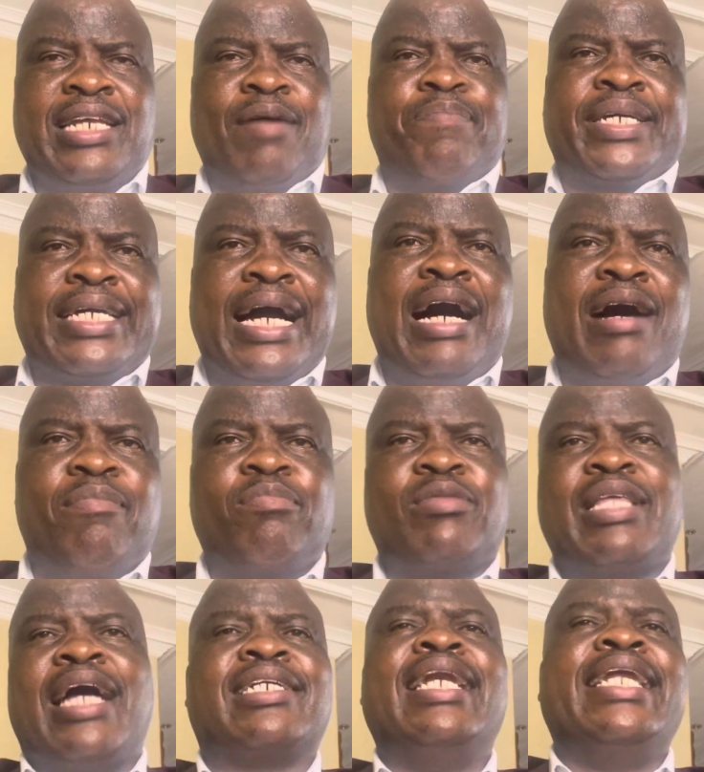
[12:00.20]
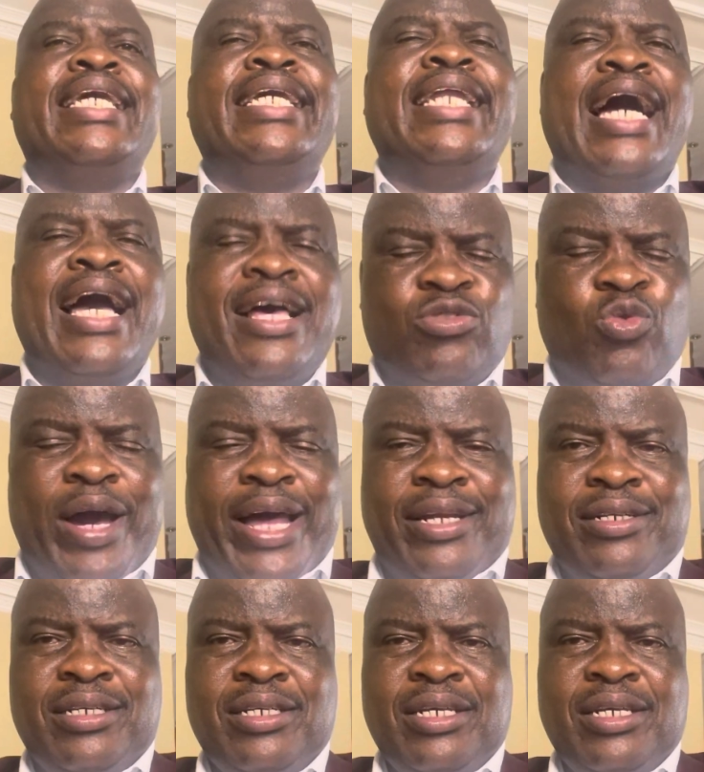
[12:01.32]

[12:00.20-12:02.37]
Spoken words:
become that leader as well.